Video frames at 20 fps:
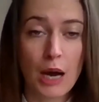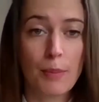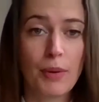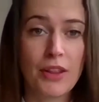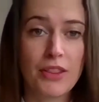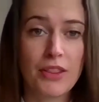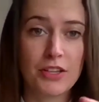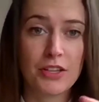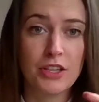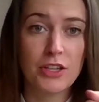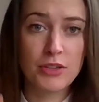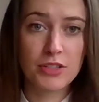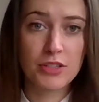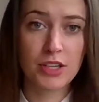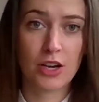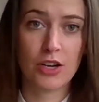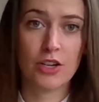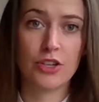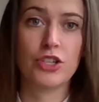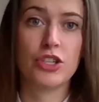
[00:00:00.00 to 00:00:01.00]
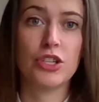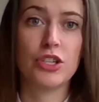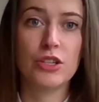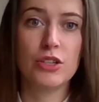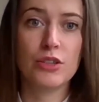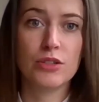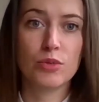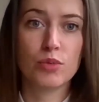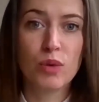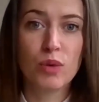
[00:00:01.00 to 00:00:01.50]
but the user could
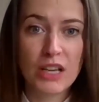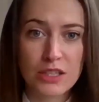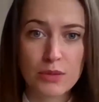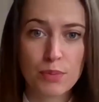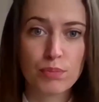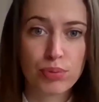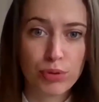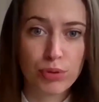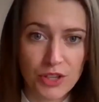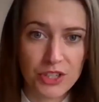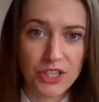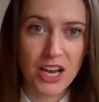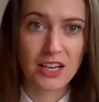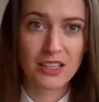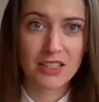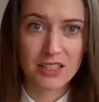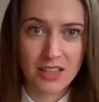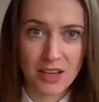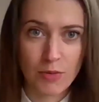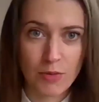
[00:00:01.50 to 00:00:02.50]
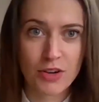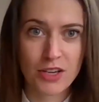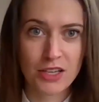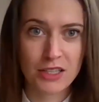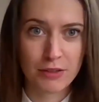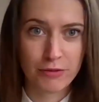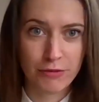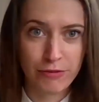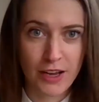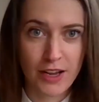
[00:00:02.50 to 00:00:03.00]
choose which project they
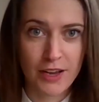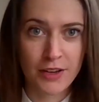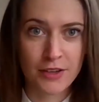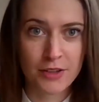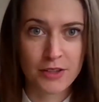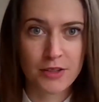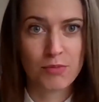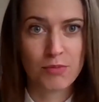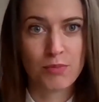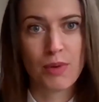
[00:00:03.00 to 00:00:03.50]
wanted to fund,